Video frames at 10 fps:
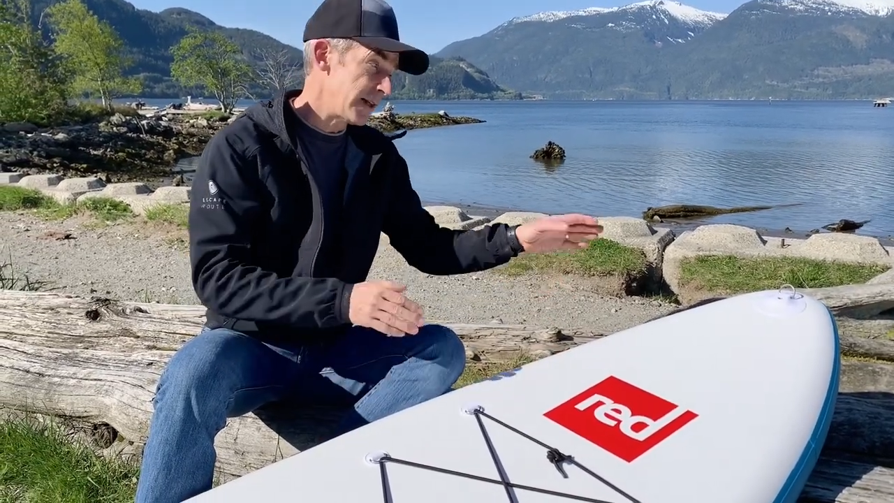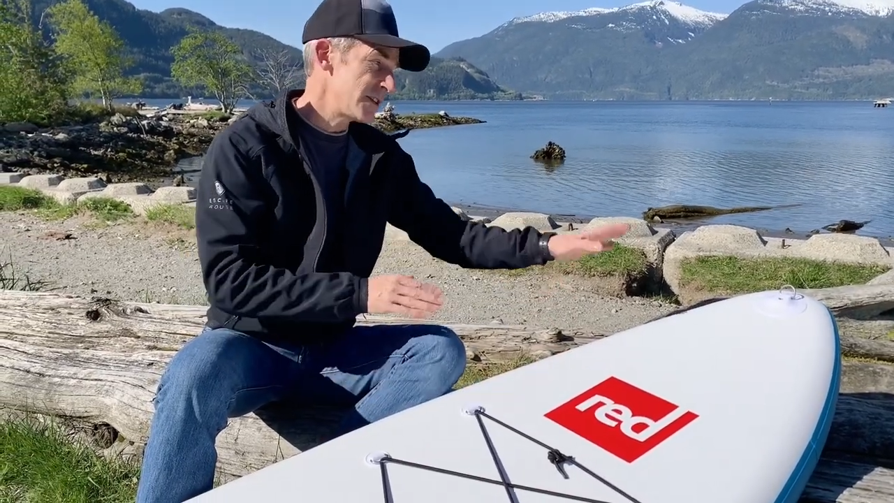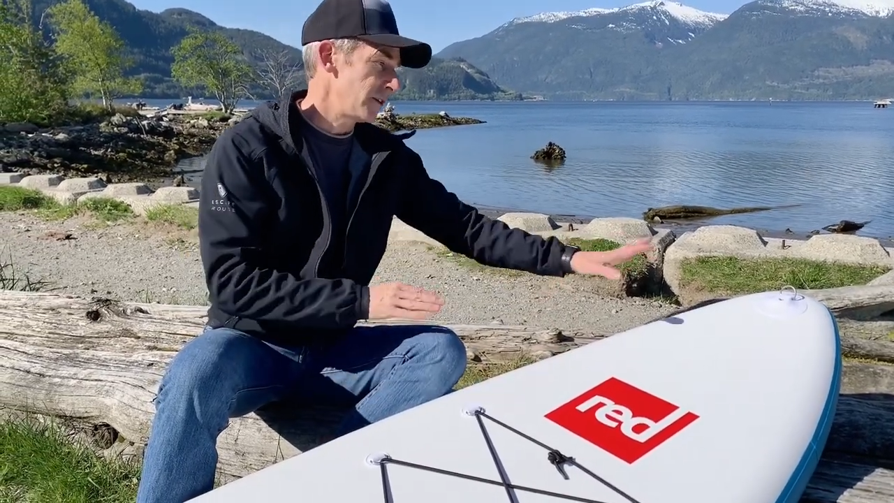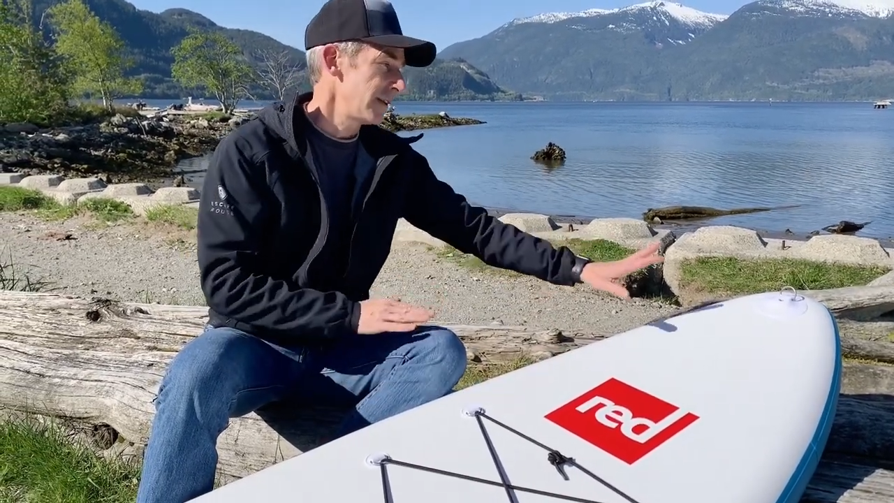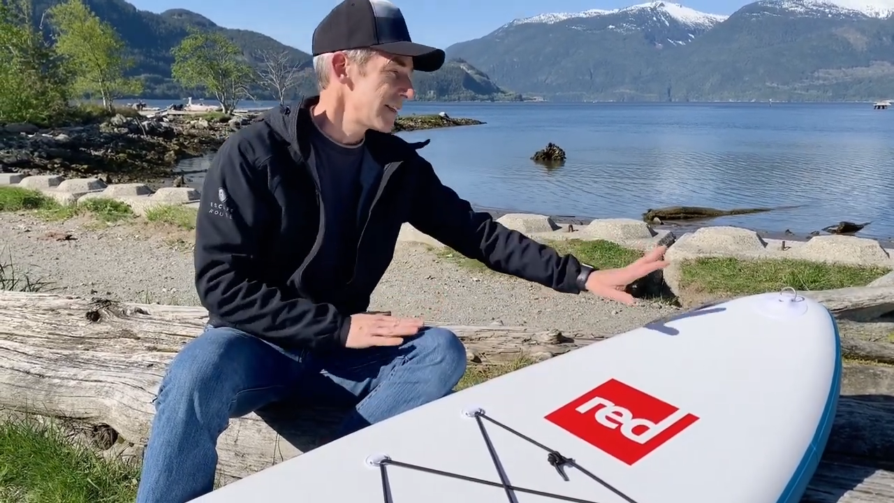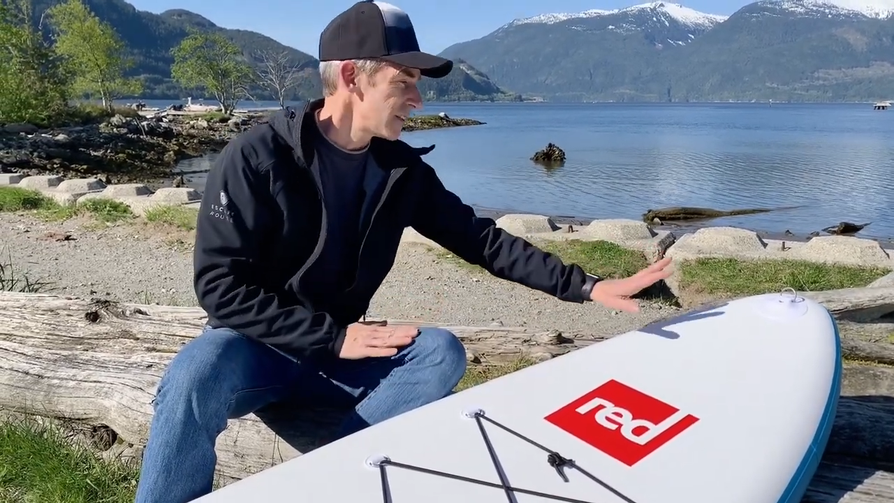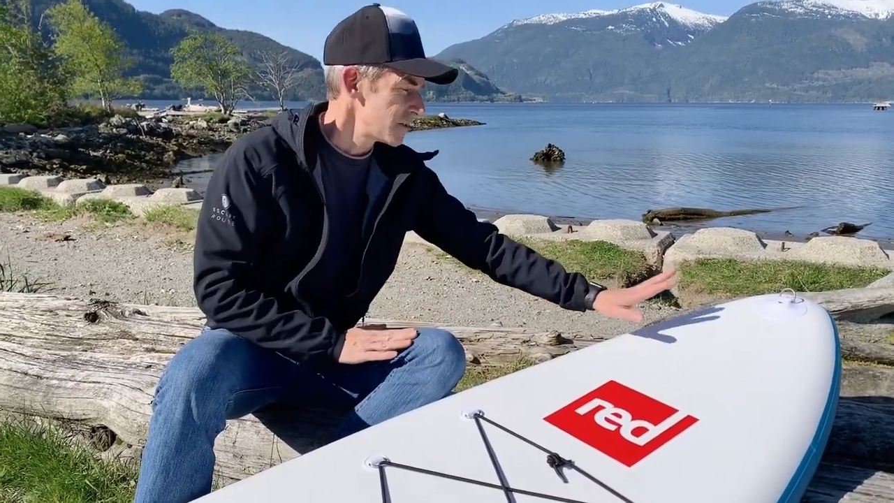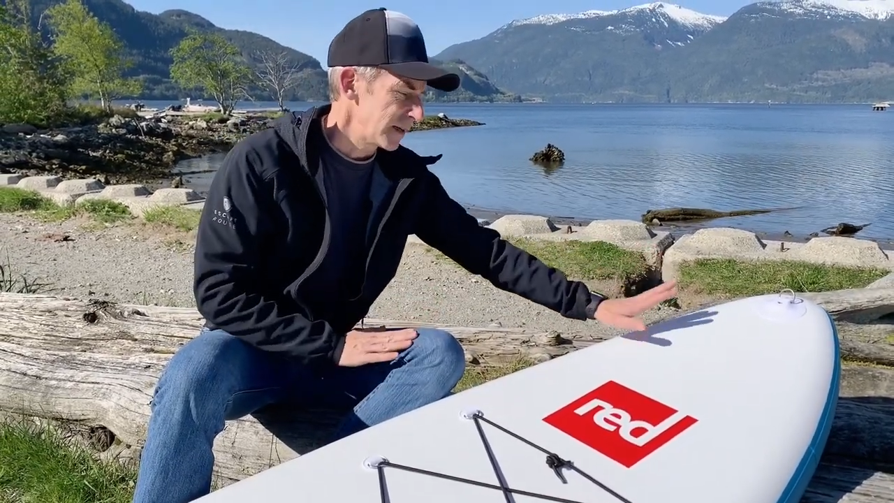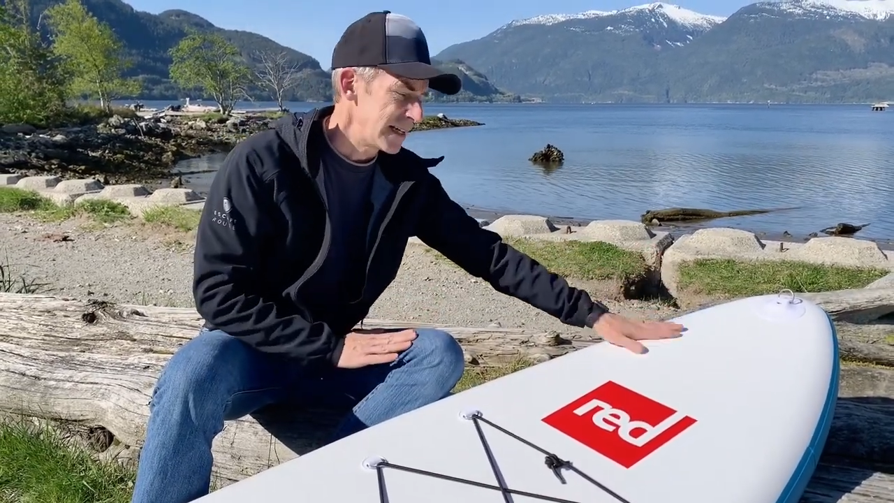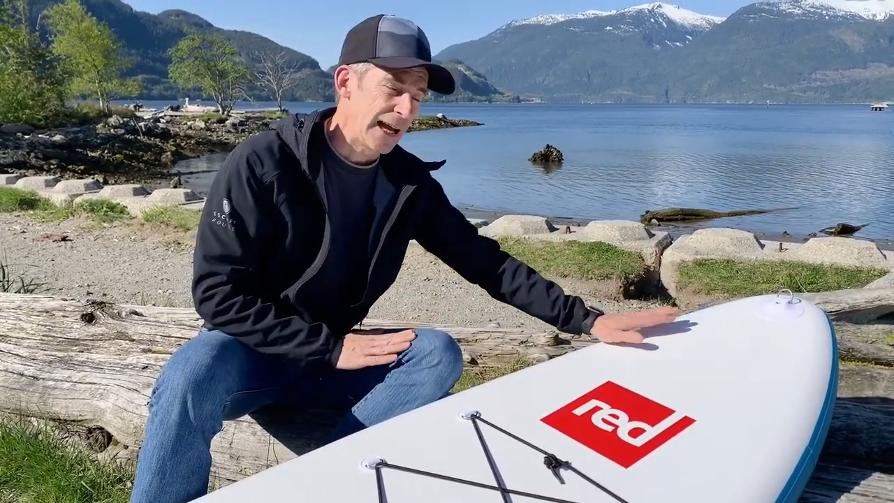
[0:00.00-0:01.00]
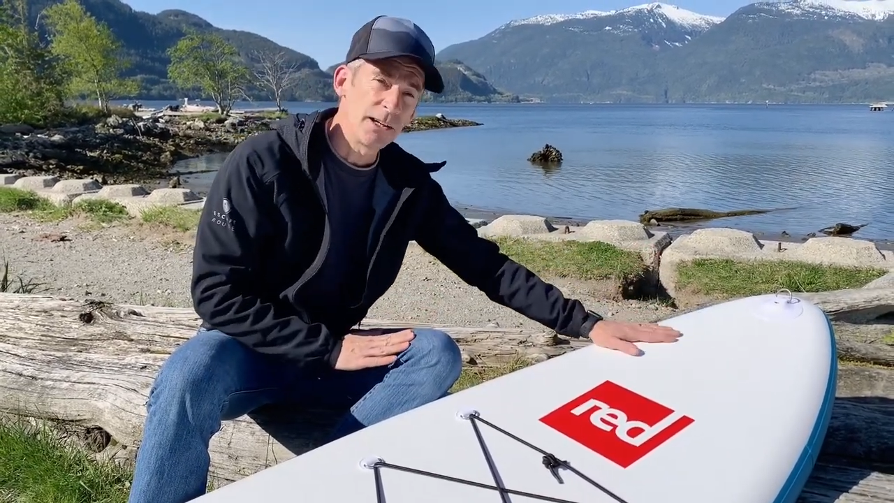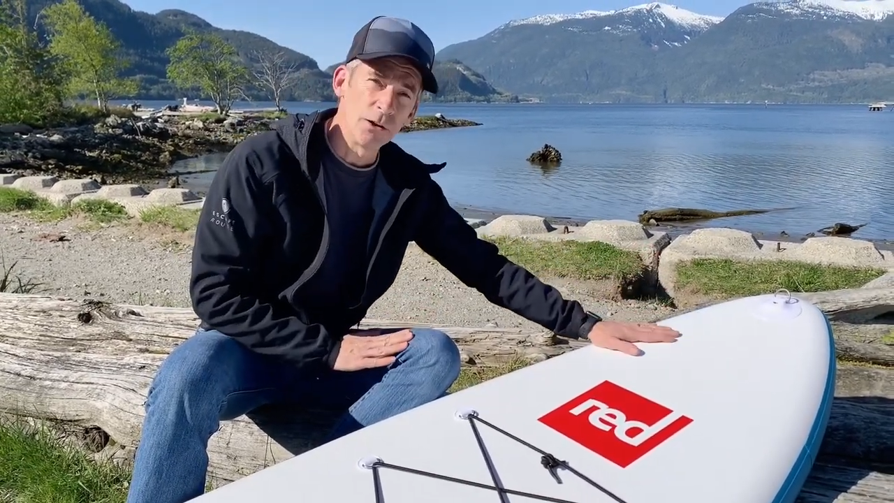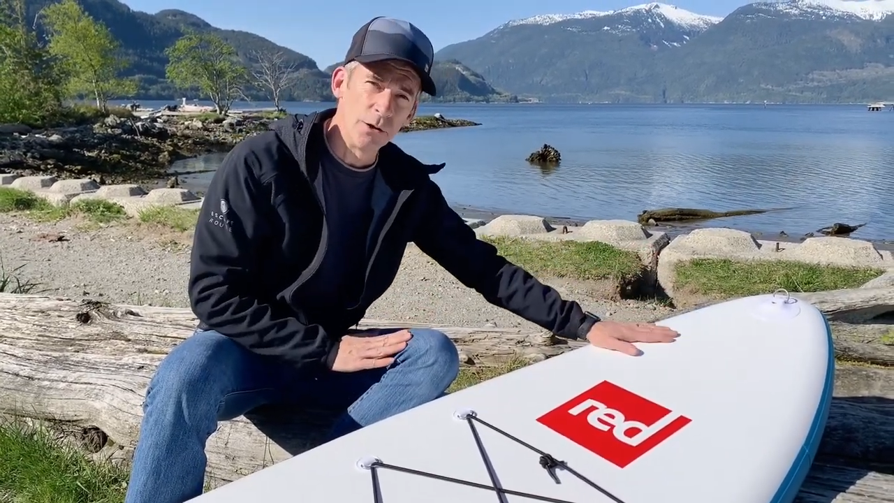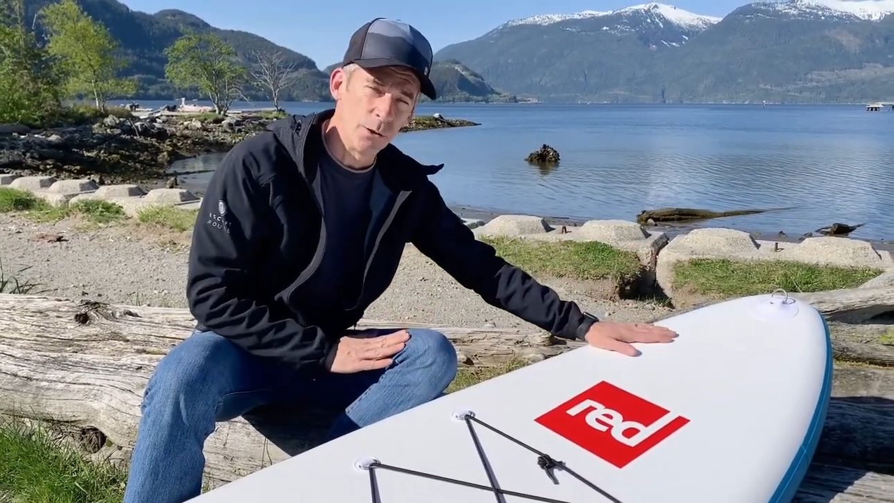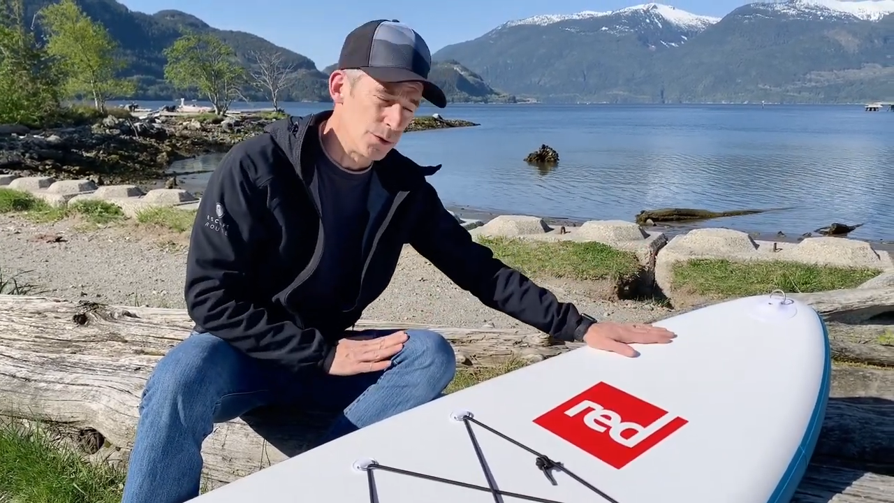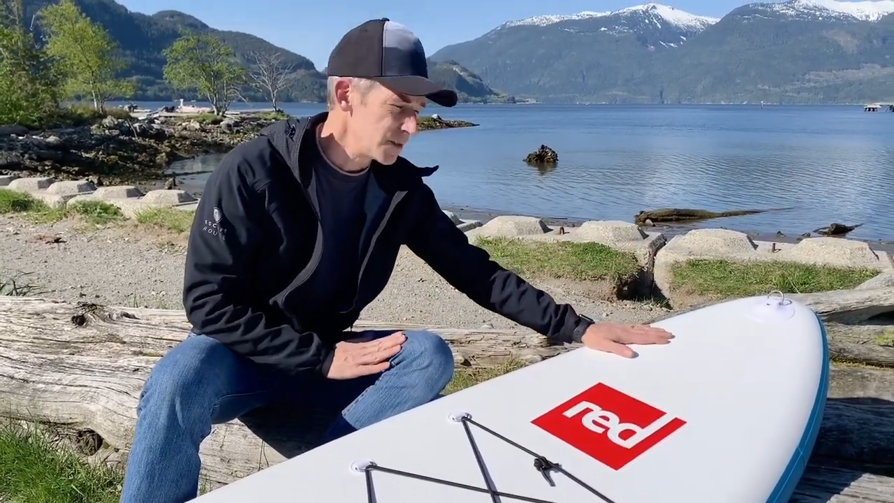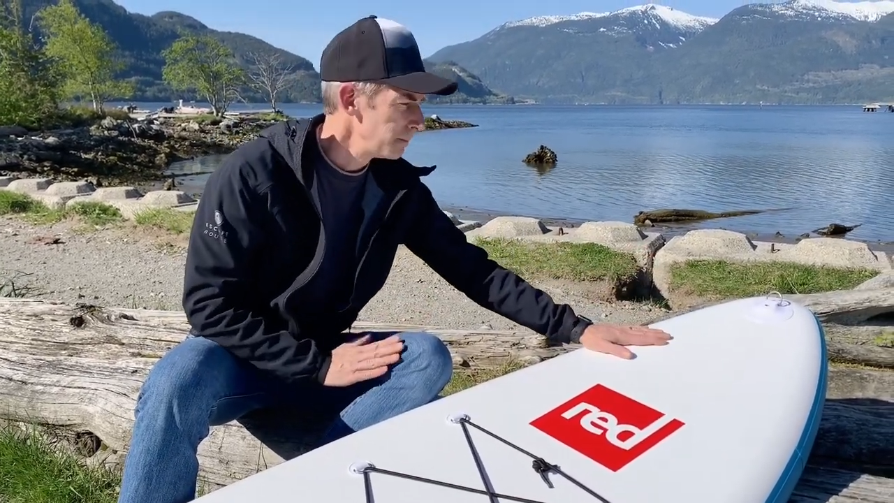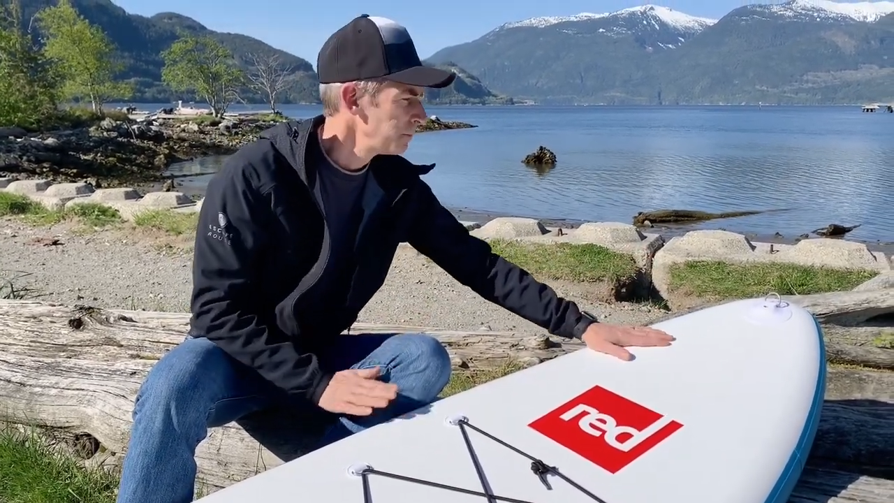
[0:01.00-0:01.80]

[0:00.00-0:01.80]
that's a, that's a spectacular nose.